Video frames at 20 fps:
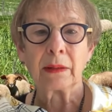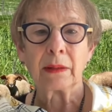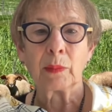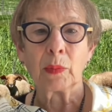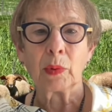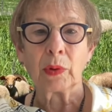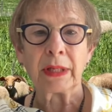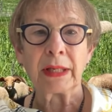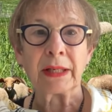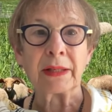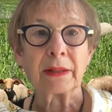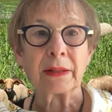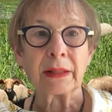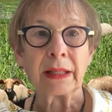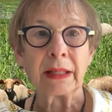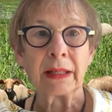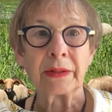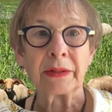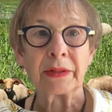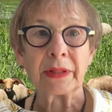more
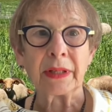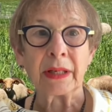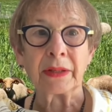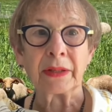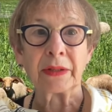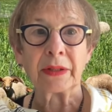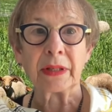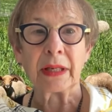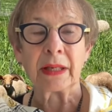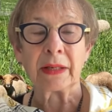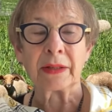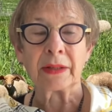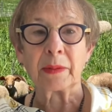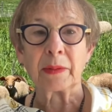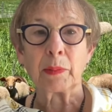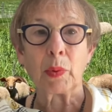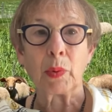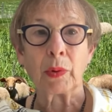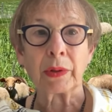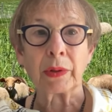easily is, is, is
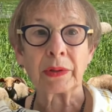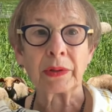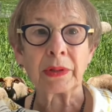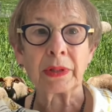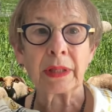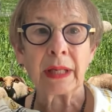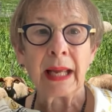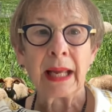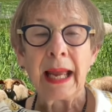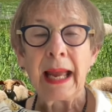important.